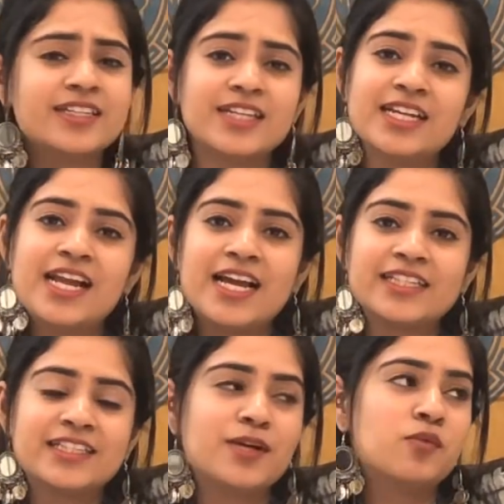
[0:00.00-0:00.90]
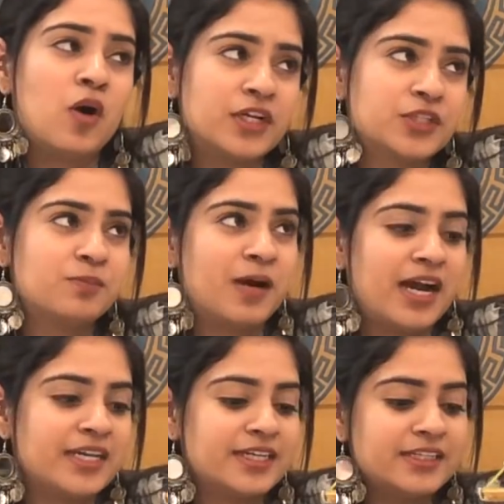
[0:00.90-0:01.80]
really liked it. I wanted to
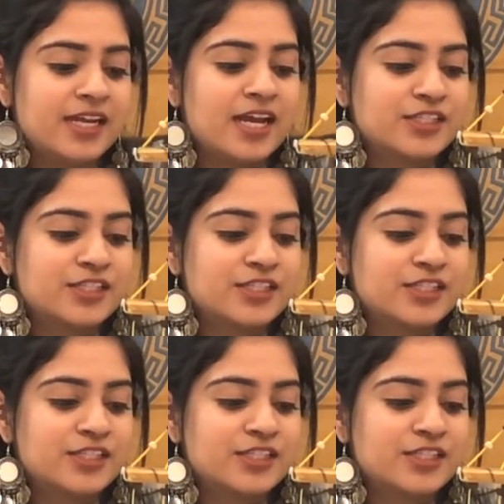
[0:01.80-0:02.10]
buy it.